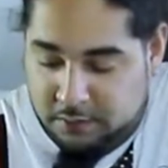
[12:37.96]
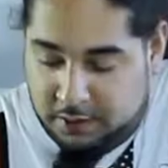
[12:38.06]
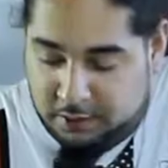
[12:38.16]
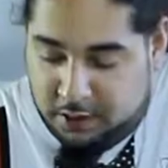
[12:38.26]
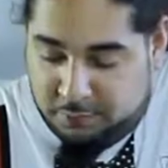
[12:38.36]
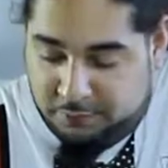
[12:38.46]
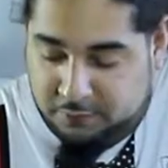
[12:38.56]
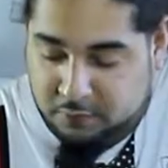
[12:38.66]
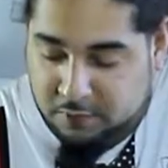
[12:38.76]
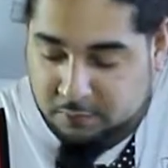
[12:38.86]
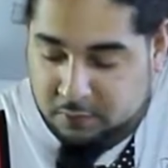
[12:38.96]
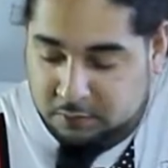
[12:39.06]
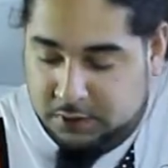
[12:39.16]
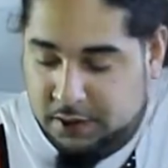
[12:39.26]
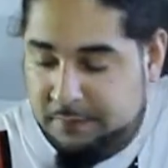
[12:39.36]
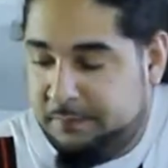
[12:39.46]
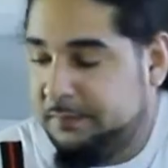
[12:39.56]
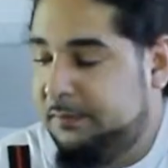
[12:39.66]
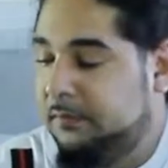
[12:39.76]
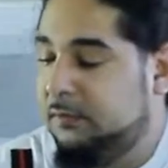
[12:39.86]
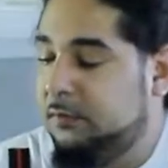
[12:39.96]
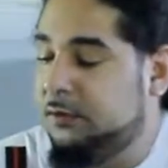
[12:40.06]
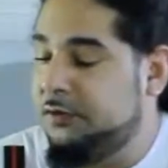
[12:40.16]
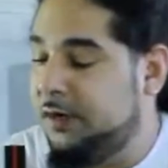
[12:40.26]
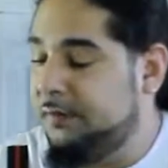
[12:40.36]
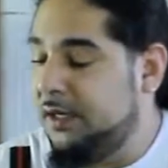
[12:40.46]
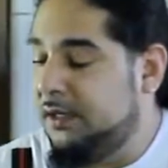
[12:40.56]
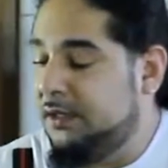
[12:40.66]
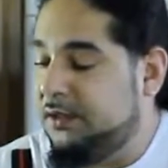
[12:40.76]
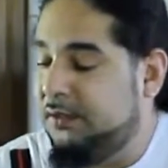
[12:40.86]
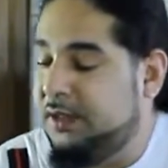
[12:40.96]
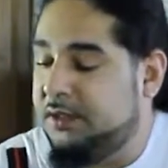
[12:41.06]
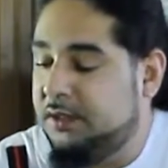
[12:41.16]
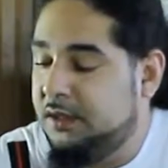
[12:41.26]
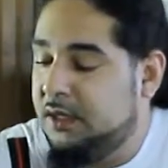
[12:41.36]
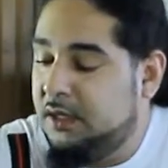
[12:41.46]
Got a few of them rolled up. We're going to drop them down in this grease.